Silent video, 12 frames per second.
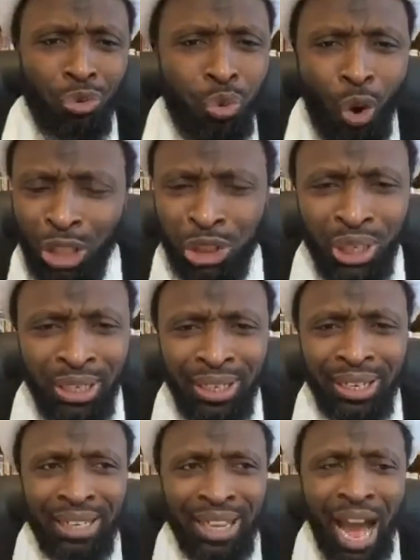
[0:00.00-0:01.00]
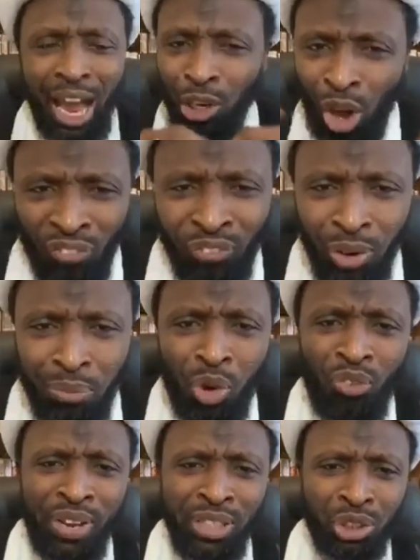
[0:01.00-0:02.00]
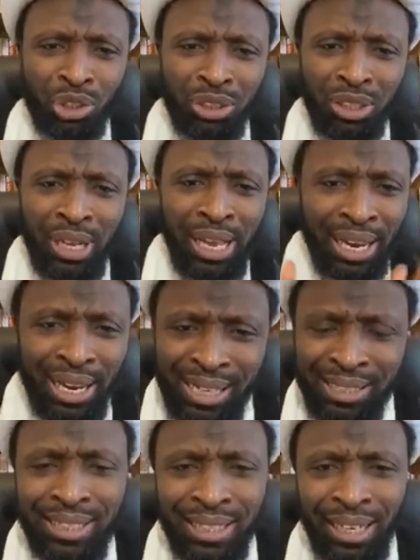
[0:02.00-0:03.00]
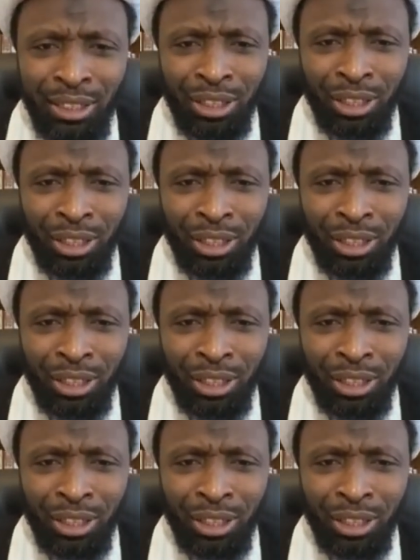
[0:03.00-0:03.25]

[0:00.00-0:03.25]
watching unlawful movies, listening